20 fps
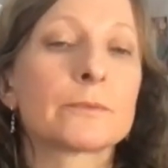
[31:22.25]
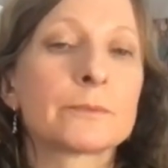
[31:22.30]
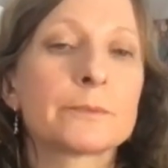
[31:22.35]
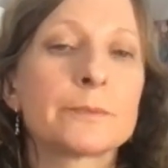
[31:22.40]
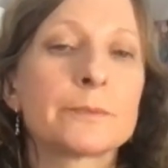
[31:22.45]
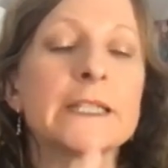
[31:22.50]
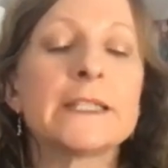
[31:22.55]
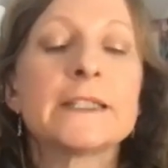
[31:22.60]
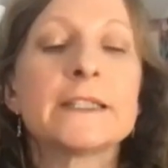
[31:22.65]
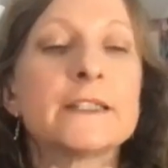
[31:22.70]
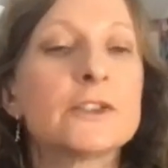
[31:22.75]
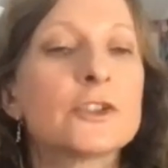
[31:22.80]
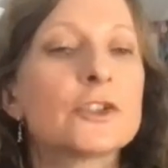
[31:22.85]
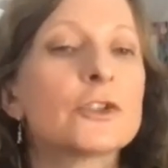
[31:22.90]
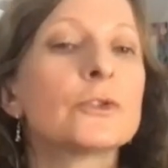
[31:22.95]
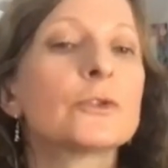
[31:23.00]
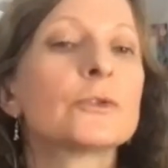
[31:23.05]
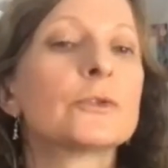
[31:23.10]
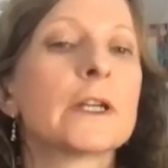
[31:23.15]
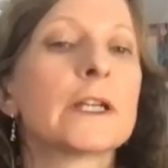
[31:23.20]
beaded
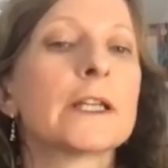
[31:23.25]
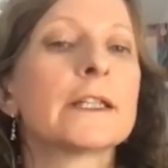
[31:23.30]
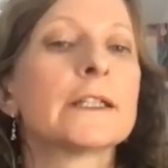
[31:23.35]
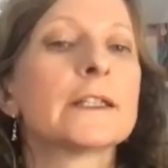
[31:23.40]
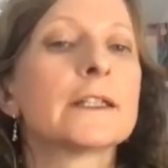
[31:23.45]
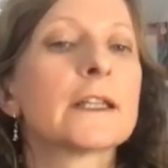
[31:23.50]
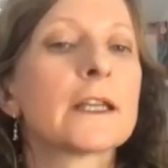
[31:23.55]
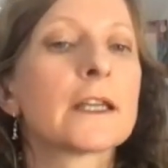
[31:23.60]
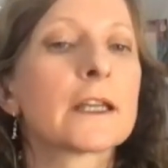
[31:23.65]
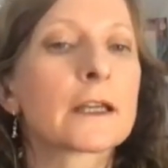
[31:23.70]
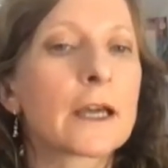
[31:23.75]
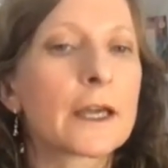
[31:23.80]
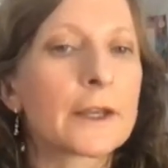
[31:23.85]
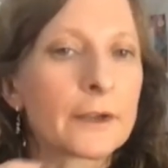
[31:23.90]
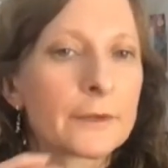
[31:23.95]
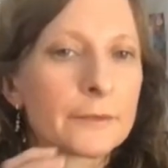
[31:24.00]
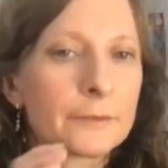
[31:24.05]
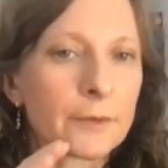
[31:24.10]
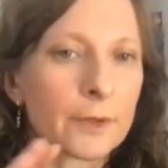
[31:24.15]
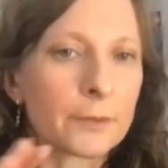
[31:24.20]
jewelry, and
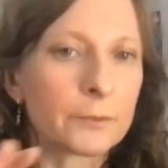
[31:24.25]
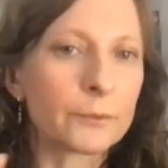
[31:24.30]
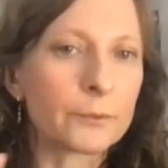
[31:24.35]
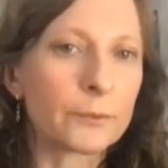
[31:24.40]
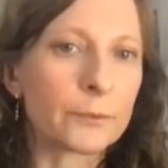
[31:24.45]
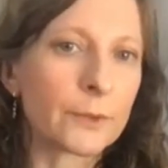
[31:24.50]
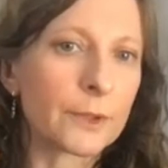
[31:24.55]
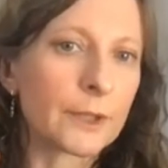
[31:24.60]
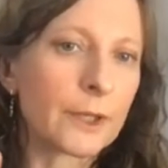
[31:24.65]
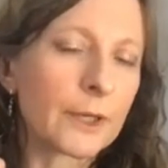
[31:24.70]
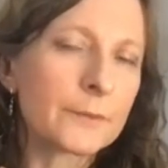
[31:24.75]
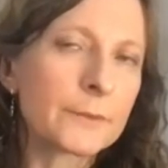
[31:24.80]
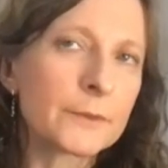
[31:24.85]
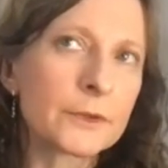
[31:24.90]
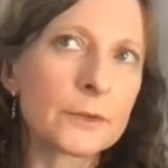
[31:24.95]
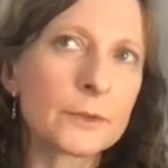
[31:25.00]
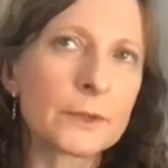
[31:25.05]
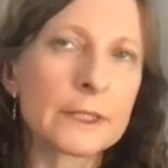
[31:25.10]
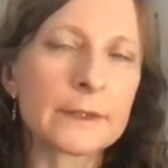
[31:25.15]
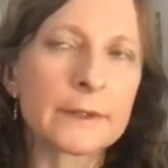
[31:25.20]
I find when I'm
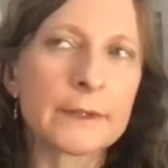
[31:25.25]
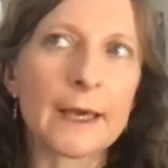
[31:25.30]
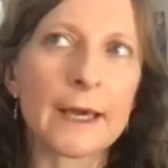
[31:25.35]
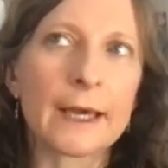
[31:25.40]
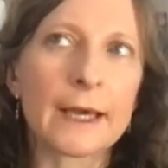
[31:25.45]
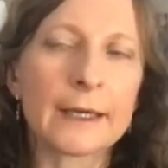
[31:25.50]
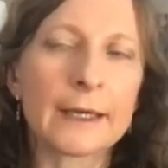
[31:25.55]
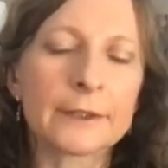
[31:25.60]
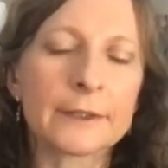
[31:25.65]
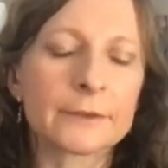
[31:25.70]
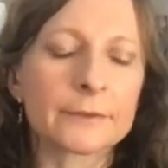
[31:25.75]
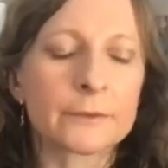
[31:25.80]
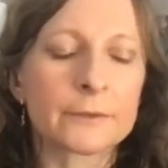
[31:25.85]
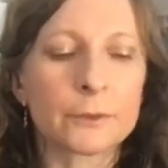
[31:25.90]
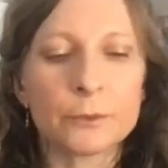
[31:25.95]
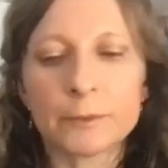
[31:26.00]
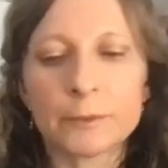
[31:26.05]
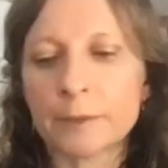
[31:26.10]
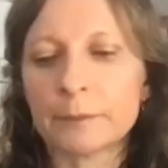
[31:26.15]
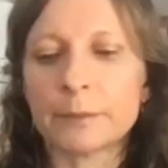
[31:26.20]
doing that and I've got
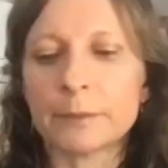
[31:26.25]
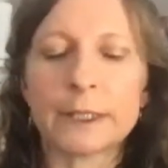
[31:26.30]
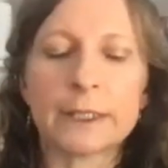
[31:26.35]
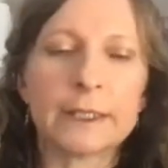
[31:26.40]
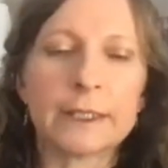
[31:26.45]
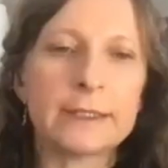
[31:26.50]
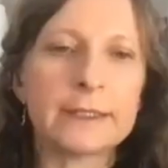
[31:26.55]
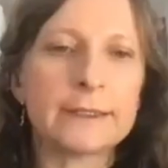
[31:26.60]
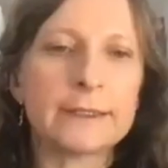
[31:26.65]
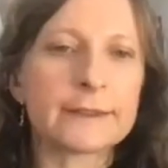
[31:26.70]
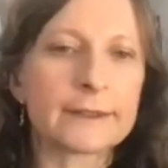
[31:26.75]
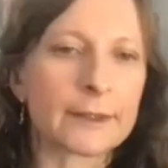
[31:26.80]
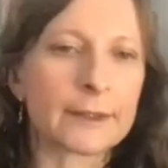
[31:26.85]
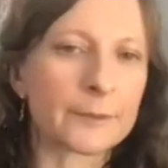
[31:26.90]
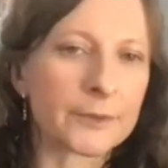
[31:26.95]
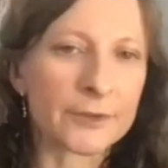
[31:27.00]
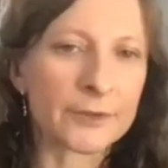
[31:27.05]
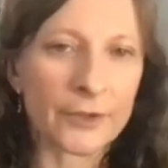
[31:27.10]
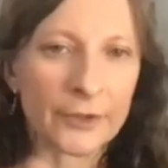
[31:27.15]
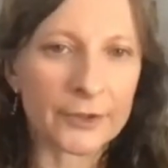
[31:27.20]
all my beads and
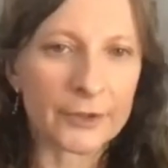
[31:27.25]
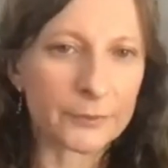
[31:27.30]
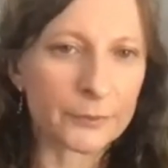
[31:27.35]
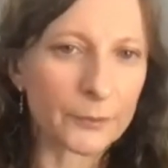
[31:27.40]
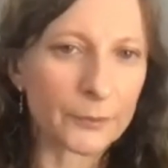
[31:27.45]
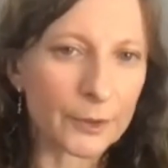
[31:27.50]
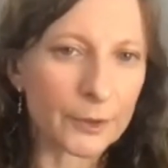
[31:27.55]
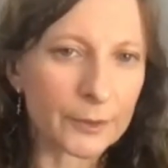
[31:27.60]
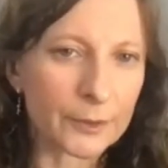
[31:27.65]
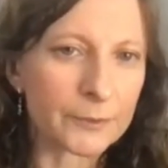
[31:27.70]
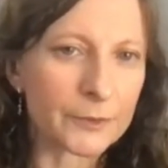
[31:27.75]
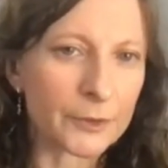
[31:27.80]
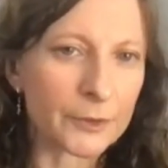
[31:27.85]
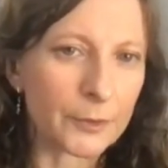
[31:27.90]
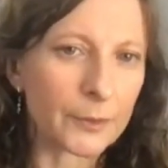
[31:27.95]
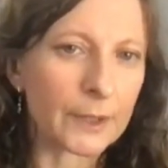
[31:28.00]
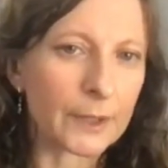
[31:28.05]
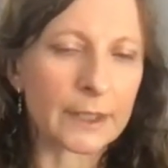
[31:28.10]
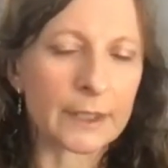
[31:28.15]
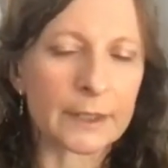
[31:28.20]
I'm deciding what I'm
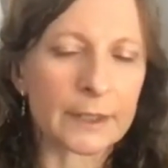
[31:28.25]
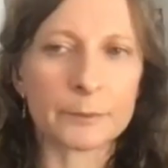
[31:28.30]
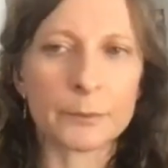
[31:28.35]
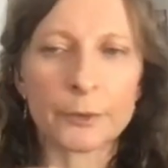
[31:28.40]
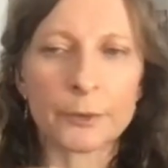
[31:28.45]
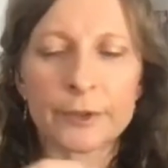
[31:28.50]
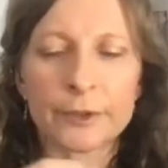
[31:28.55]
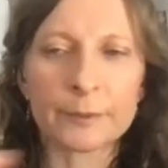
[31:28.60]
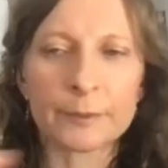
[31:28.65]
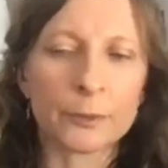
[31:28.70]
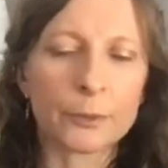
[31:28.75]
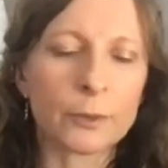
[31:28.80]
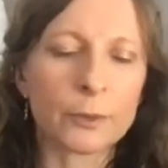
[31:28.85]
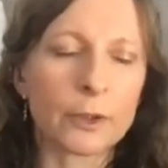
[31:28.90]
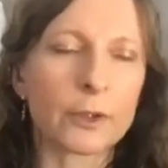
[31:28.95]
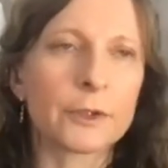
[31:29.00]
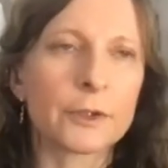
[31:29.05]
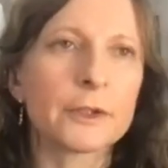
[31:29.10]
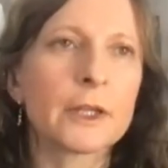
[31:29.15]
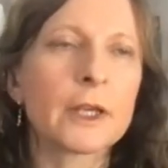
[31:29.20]
doing and putting them all
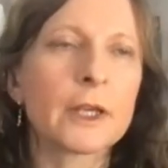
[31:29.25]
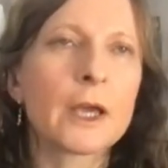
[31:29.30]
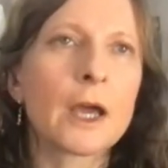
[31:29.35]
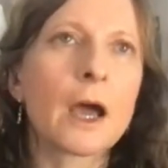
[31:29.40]
on,